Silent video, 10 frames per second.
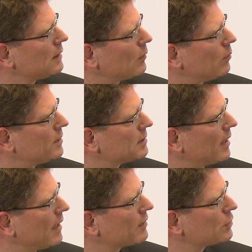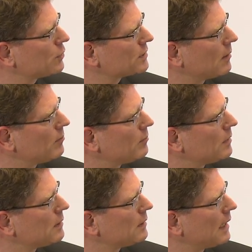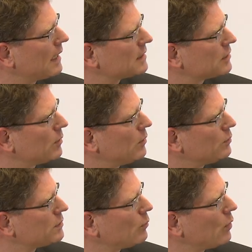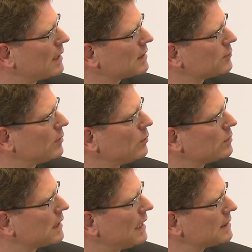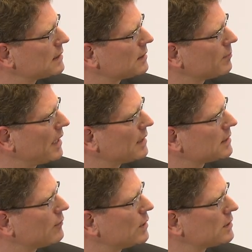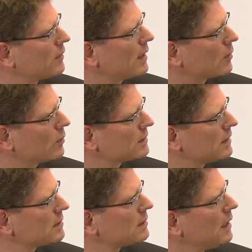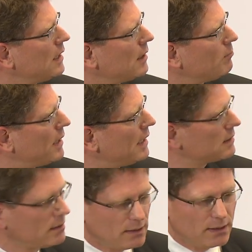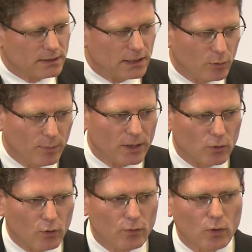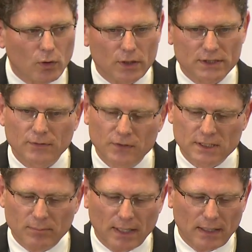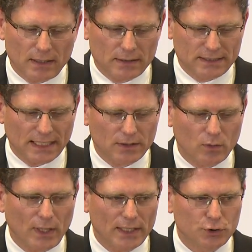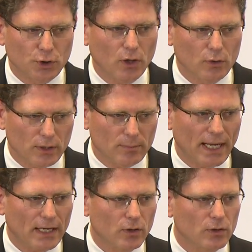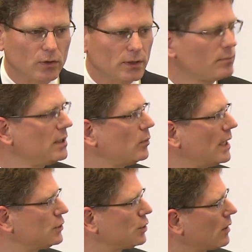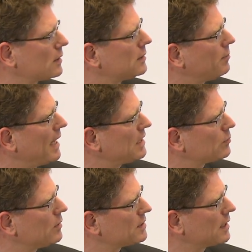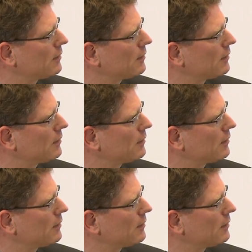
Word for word: there will be some average, or some uh, assets will lose more, others will lose less, and the banks diversify across this. But there will be an overall loss if it's a, sector-wide shock or a macroeconomy-wide shock. The banks will suffer